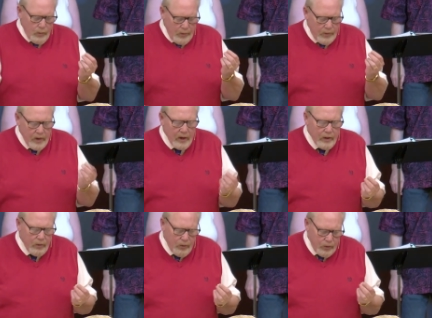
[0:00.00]
Lord, we
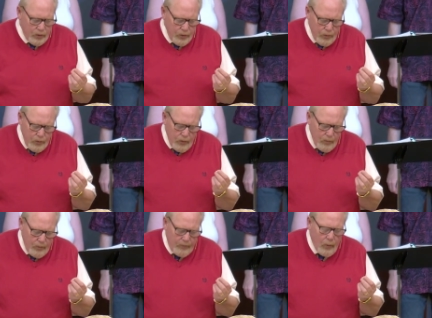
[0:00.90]
thank you that you,
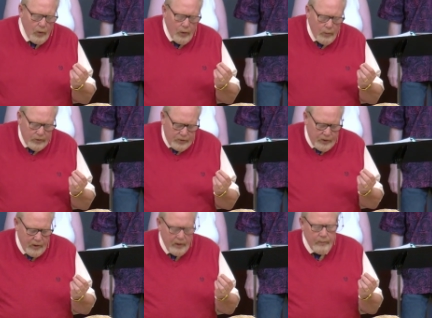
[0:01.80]
before there was
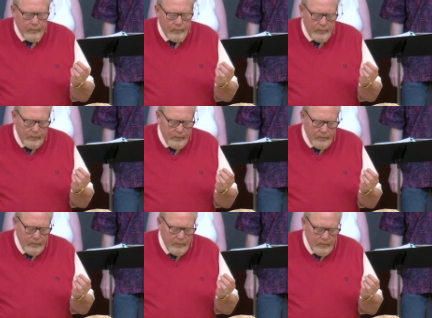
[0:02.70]
time,
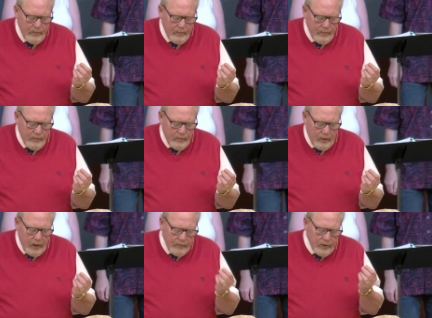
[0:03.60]

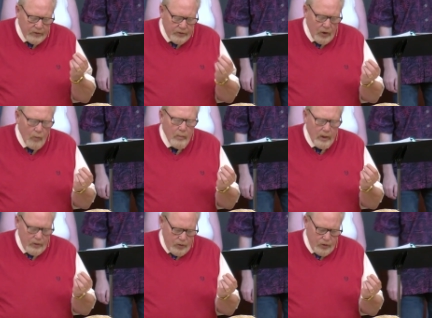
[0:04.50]
loved us so
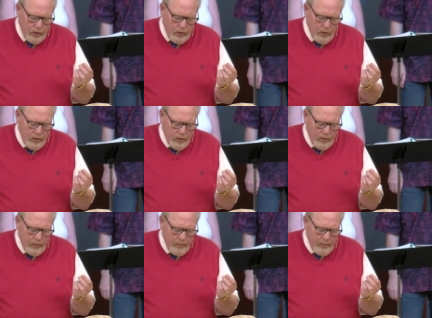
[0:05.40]
much.
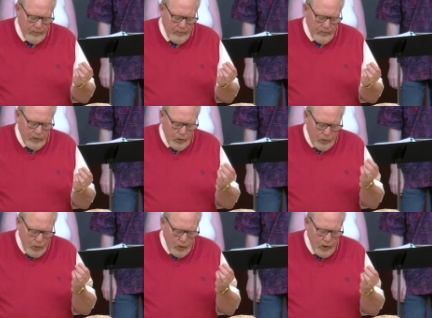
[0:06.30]

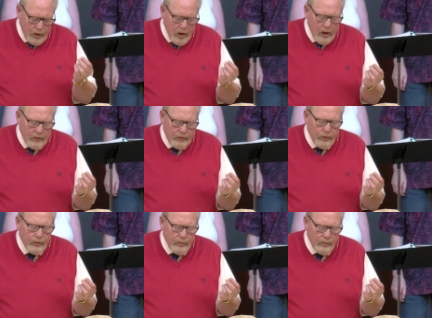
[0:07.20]
You knew it had cost
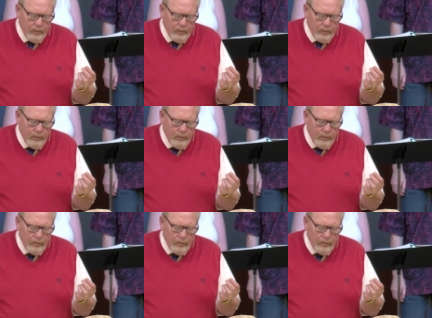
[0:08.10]
you,